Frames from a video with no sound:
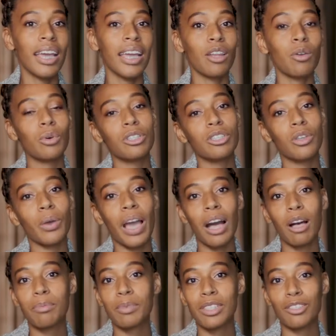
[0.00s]
it also
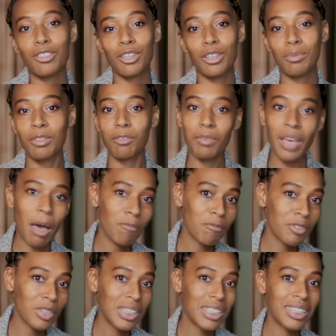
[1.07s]
helps in terms of
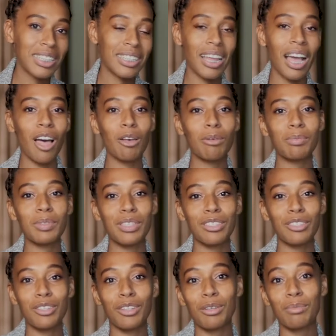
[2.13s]
comfort. It helps in
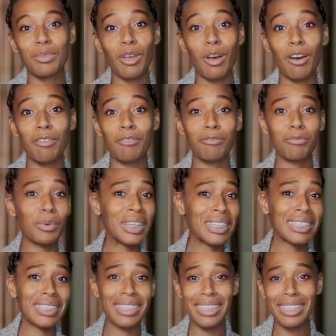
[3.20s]
terms of
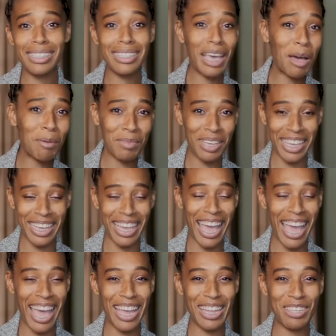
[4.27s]
winter is coming
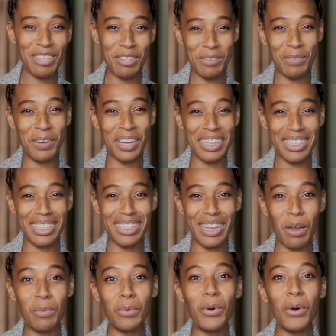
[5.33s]
and you want to
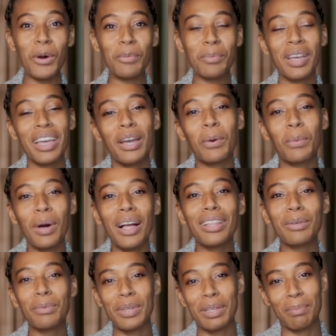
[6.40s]
stay warm. Well,
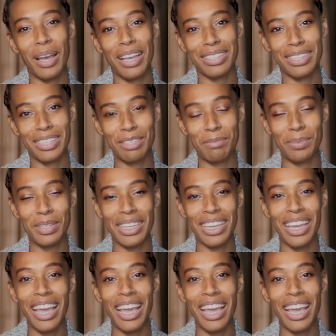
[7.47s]
the wheat bag's going to be